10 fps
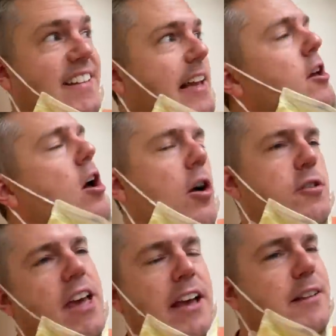Like, oh
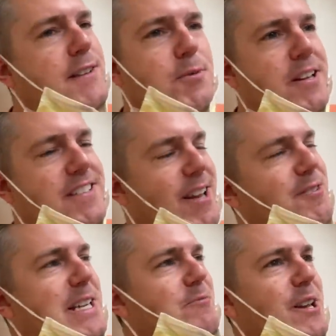yeah, Ellie's
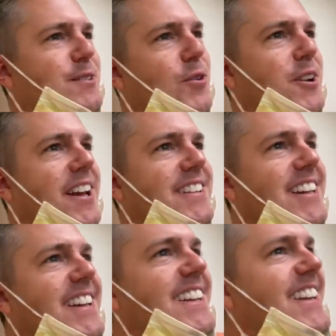seventeen weeks, four days.